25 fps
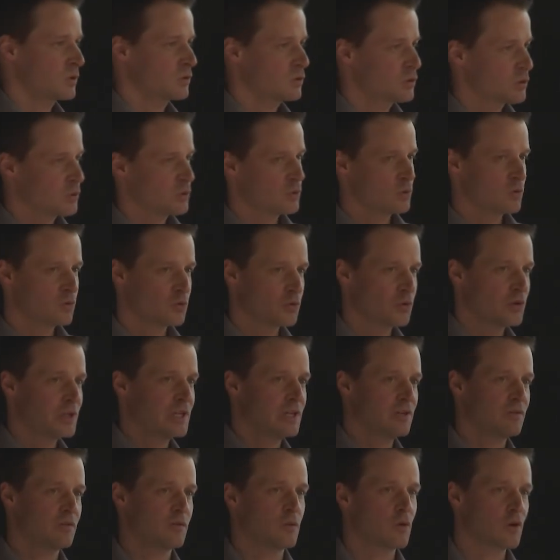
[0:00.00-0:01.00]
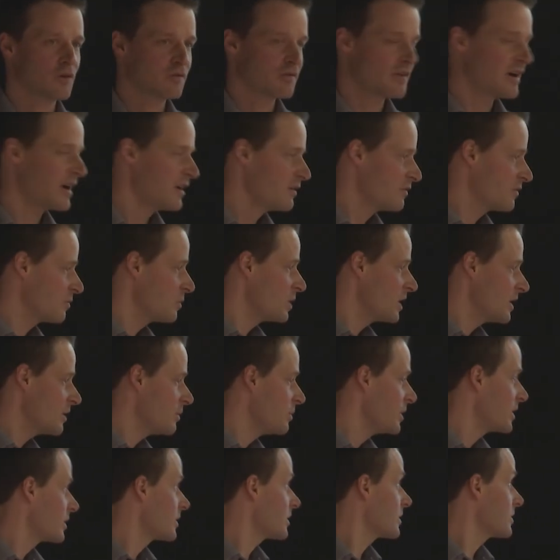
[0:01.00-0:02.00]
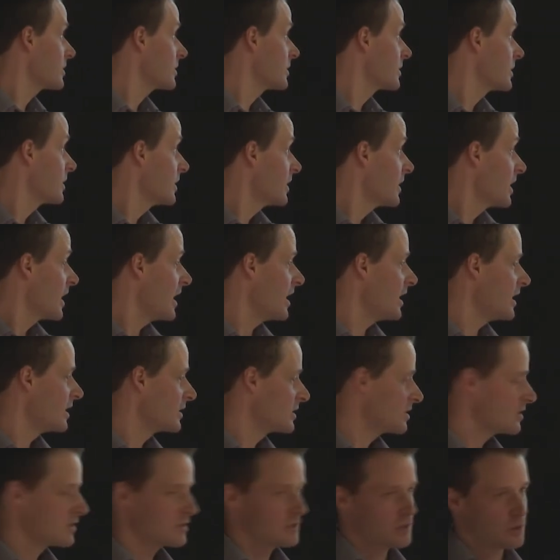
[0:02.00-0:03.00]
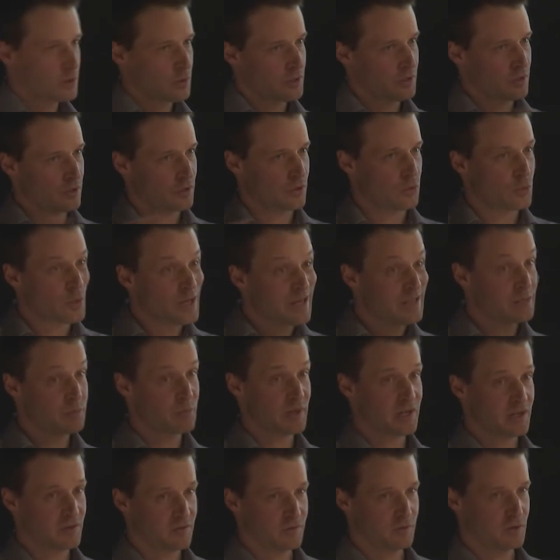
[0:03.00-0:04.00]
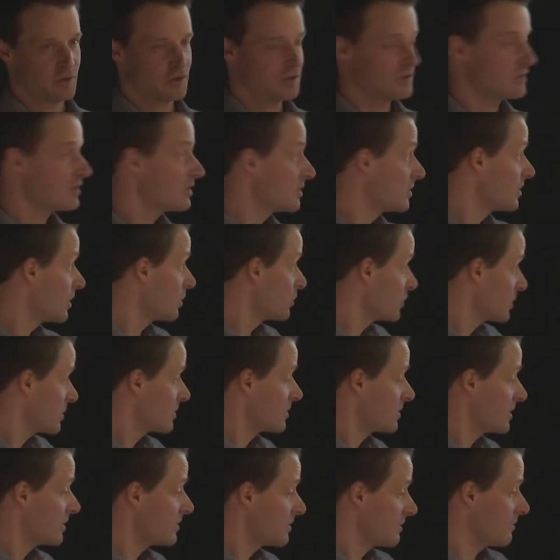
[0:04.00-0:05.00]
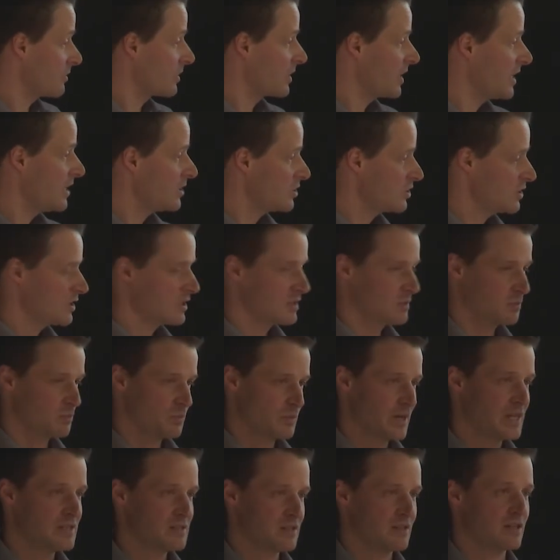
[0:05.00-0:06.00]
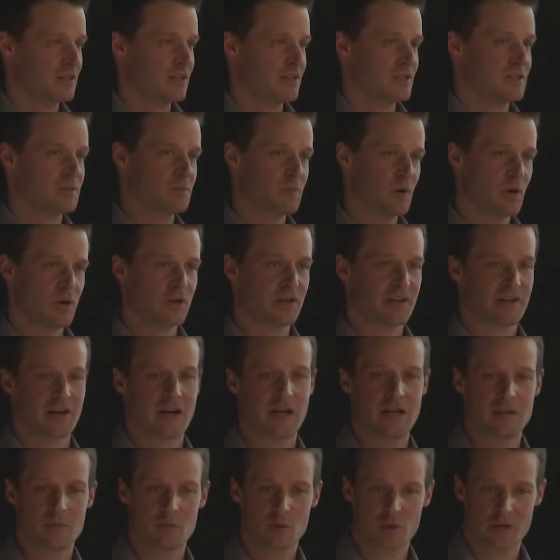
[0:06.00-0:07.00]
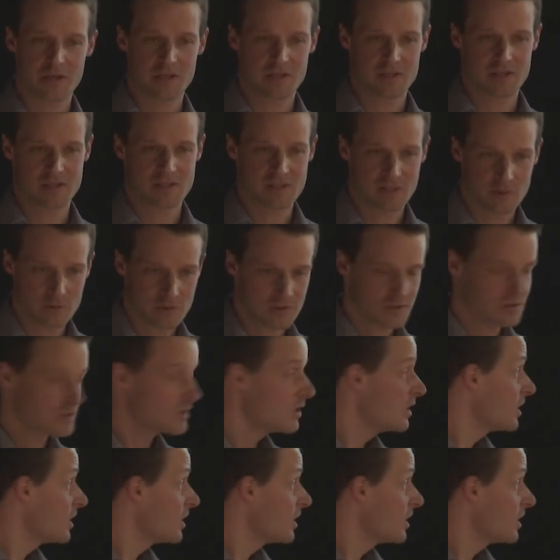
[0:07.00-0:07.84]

2, 3, 4, 5 millimeters. This is really big for this location. It's basically small calibrated stones